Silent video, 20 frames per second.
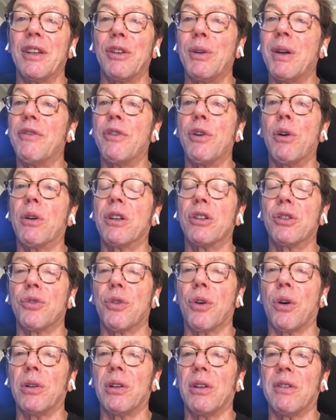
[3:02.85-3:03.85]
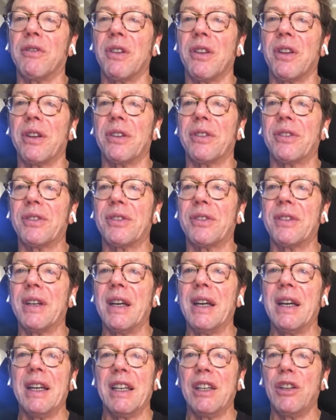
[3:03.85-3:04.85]
You have no control over this.
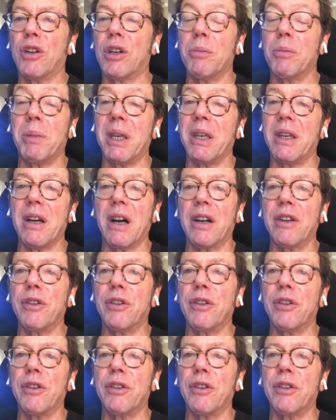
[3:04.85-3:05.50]
You could be young,